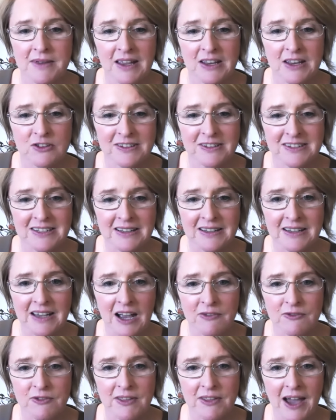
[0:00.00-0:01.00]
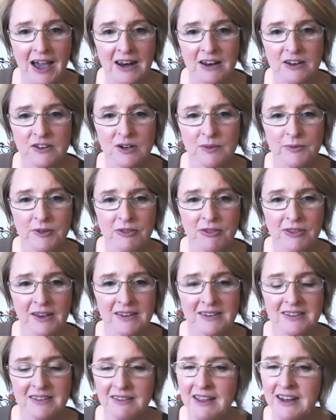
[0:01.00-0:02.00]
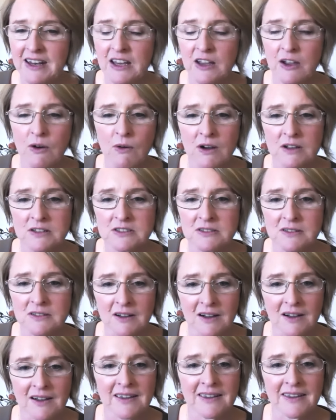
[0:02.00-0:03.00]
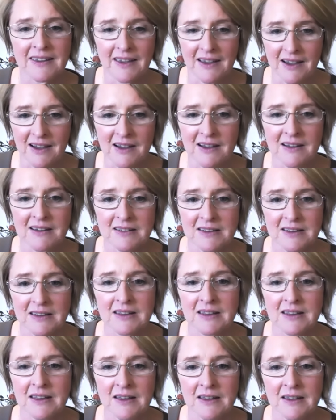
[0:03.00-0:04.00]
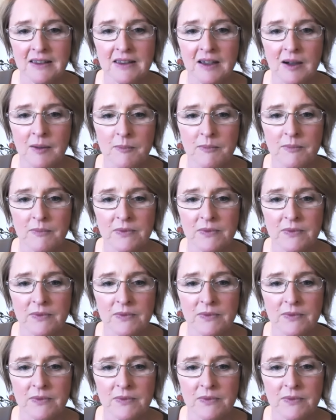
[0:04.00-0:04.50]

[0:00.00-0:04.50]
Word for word: interestingly, after that, in terms of things letting go on too long, yeah, yep.